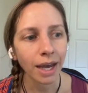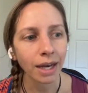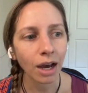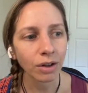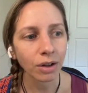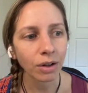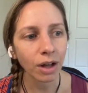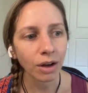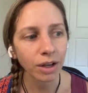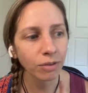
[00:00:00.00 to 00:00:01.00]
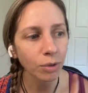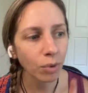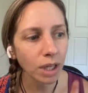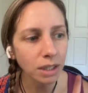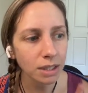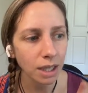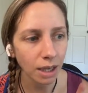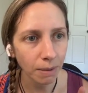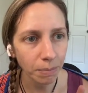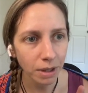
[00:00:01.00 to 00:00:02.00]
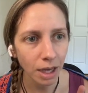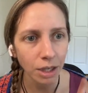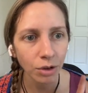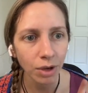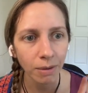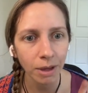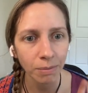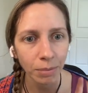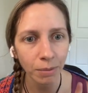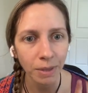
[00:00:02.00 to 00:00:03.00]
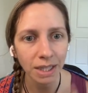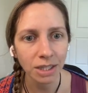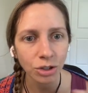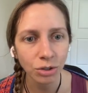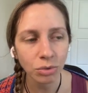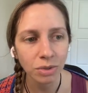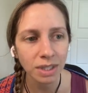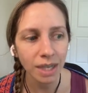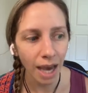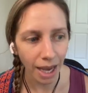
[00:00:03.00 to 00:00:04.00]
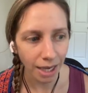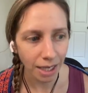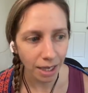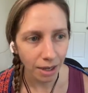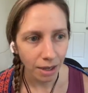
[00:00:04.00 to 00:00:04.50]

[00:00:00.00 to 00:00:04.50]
And I'll give you one tip that you can implement today